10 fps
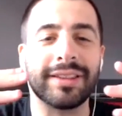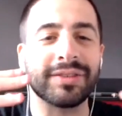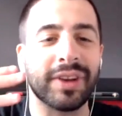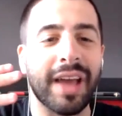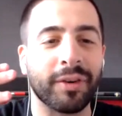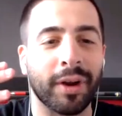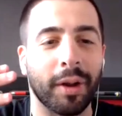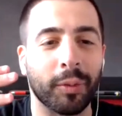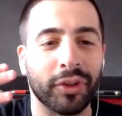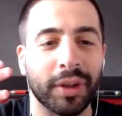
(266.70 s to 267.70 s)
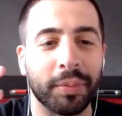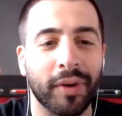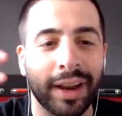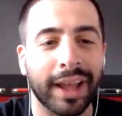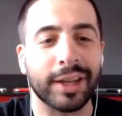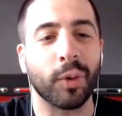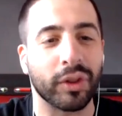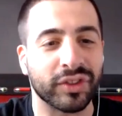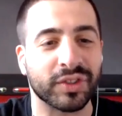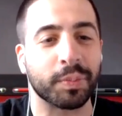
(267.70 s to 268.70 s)
doesn't ever really apply to
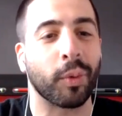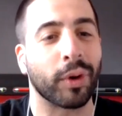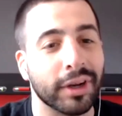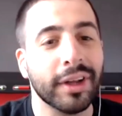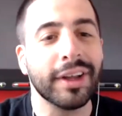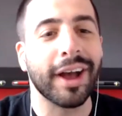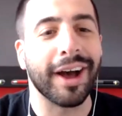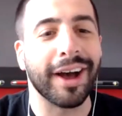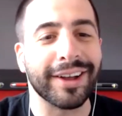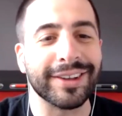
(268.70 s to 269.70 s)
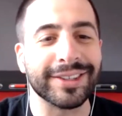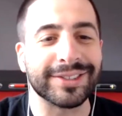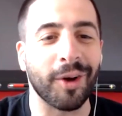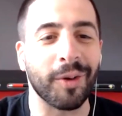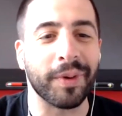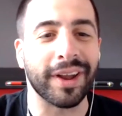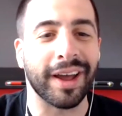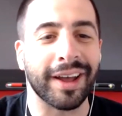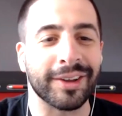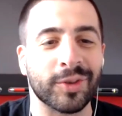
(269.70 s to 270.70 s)
anyone's sport.
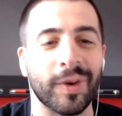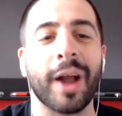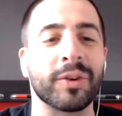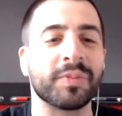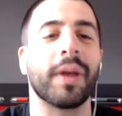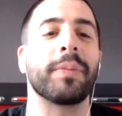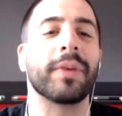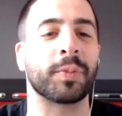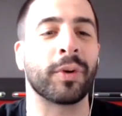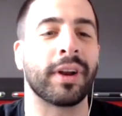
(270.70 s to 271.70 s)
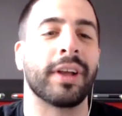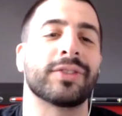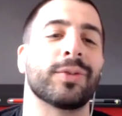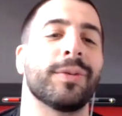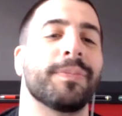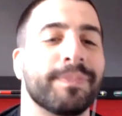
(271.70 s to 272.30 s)
But track was my big sport in high school.